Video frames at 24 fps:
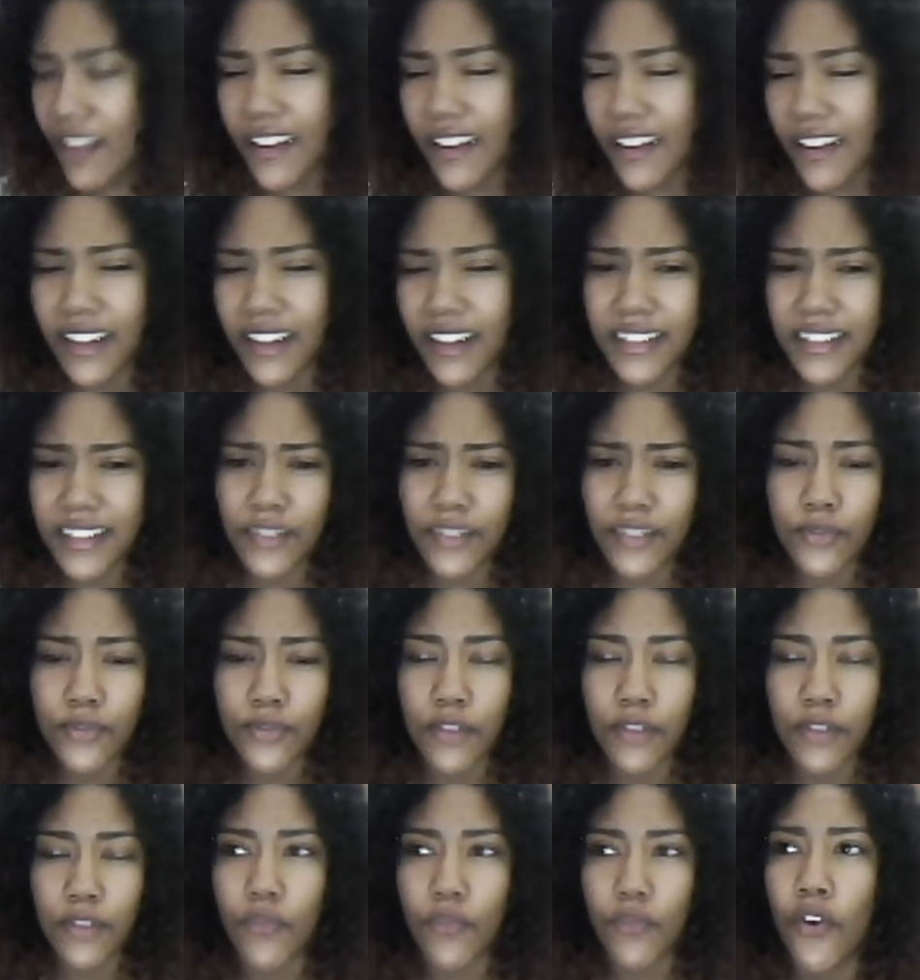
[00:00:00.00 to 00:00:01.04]
lust is
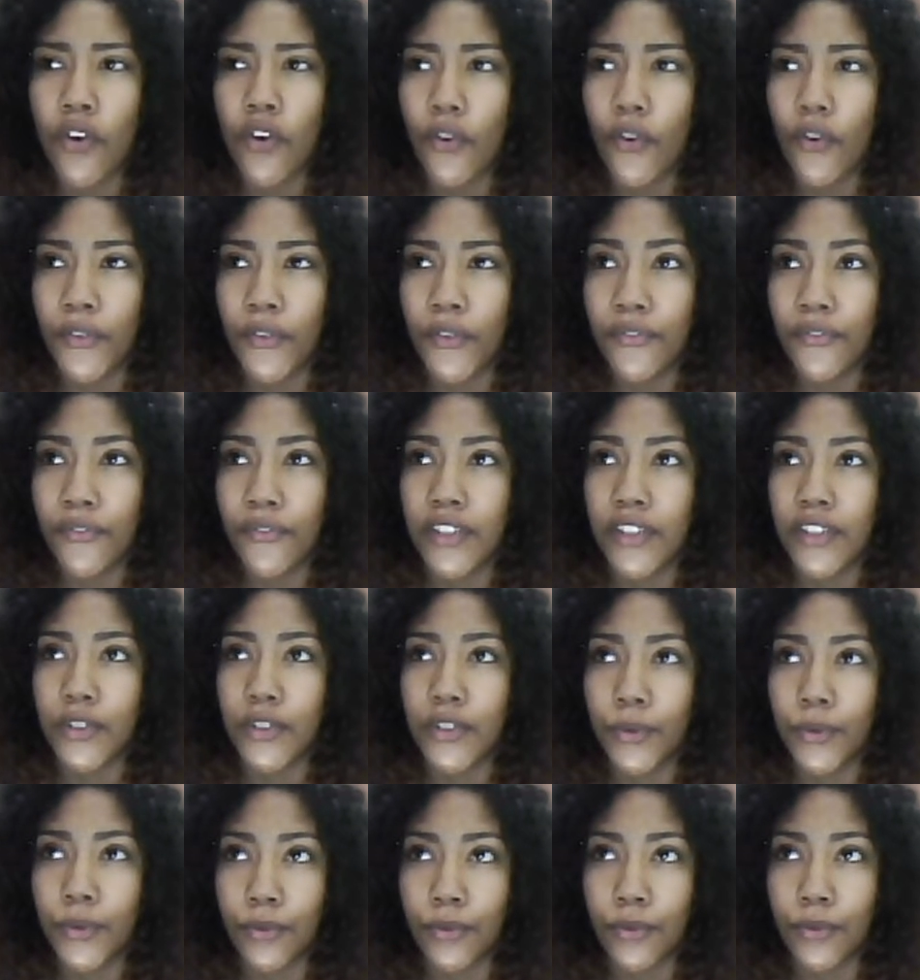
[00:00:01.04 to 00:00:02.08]
also more of a
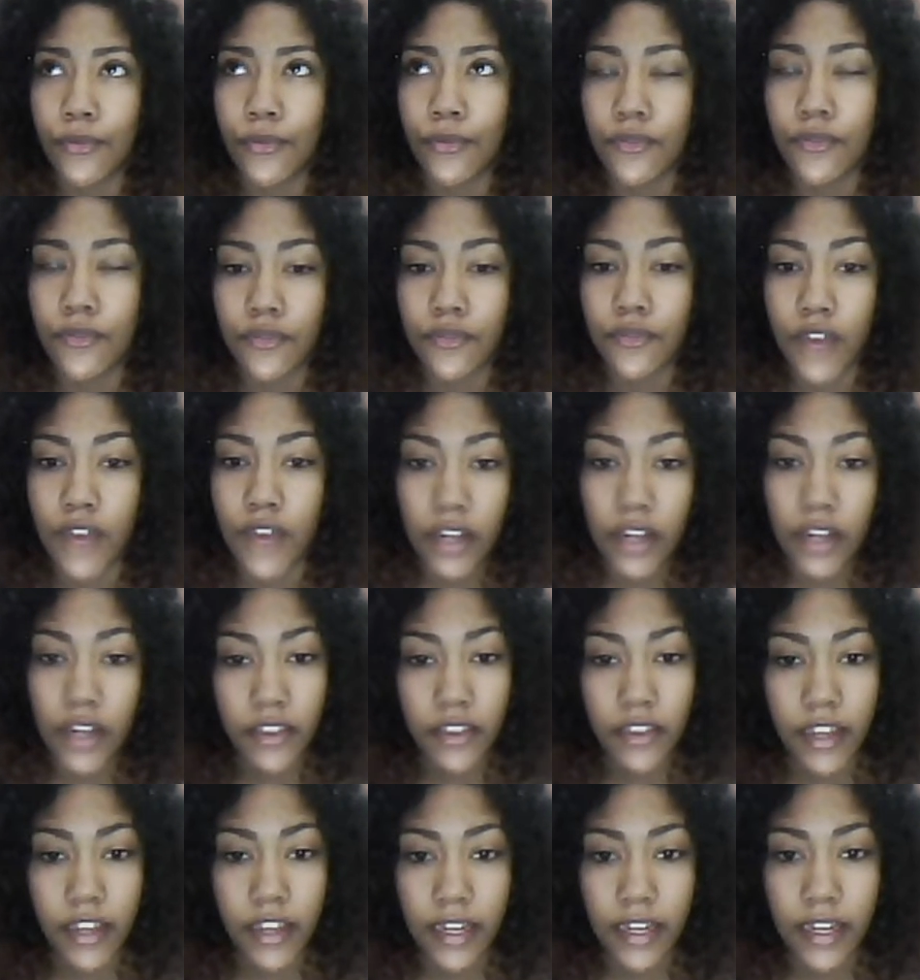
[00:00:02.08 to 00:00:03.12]
physical kind of
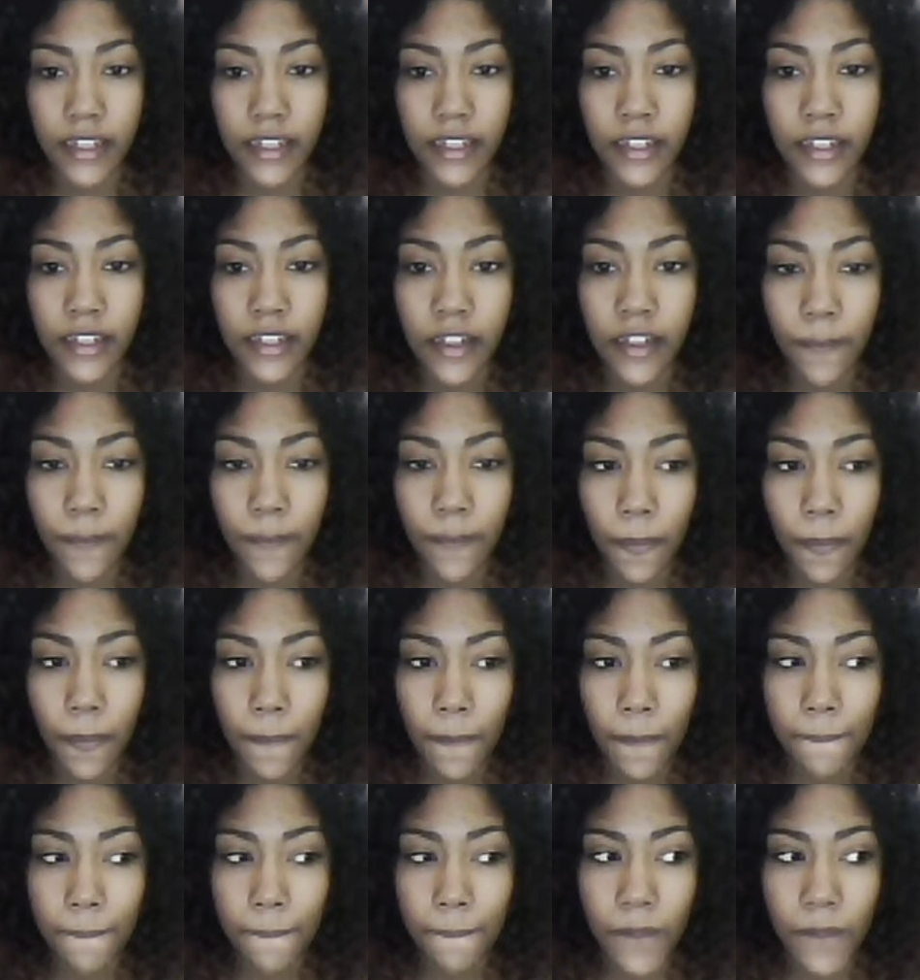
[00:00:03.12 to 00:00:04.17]
feeling,
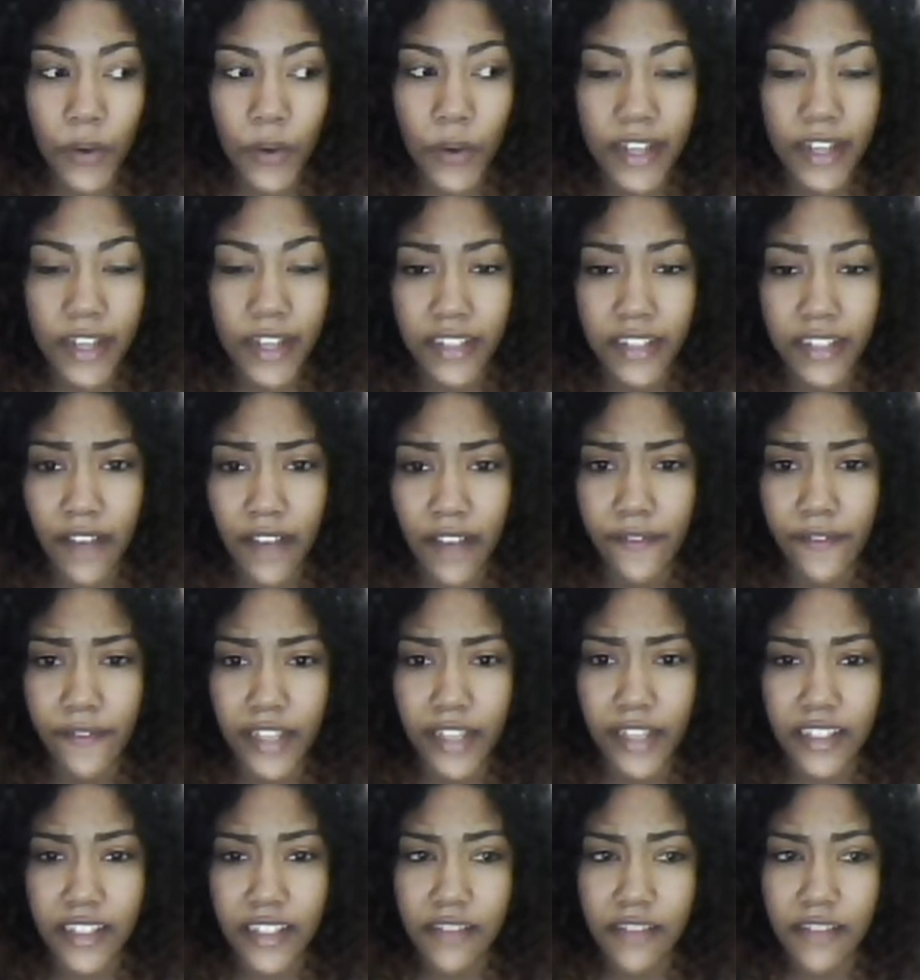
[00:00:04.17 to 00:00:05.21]
whereas love
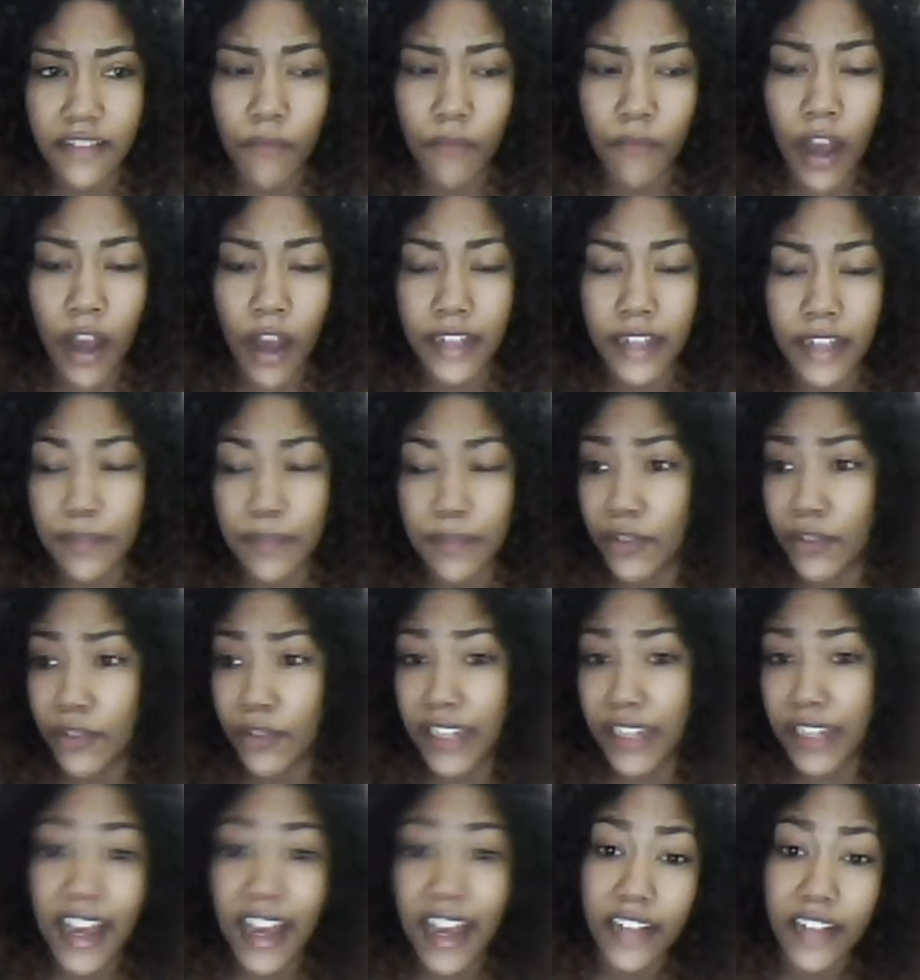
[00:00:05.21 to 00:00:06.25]
is mind,
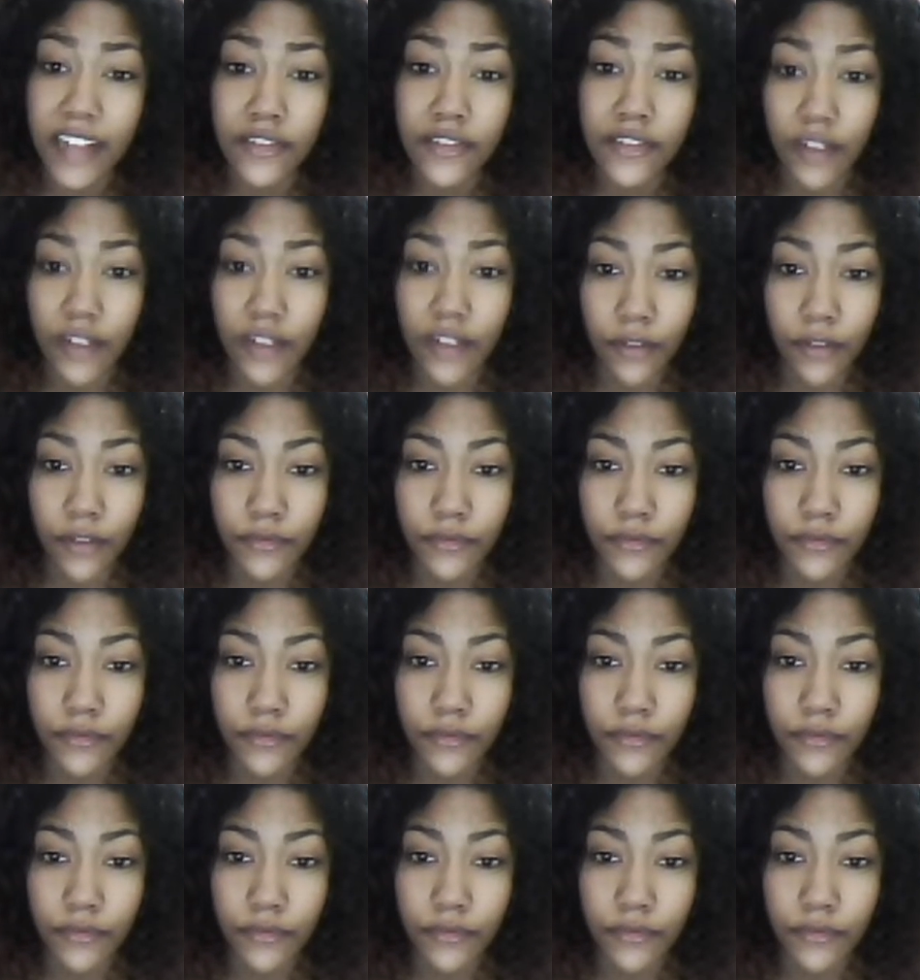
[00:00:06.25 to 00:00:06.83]
body and soul.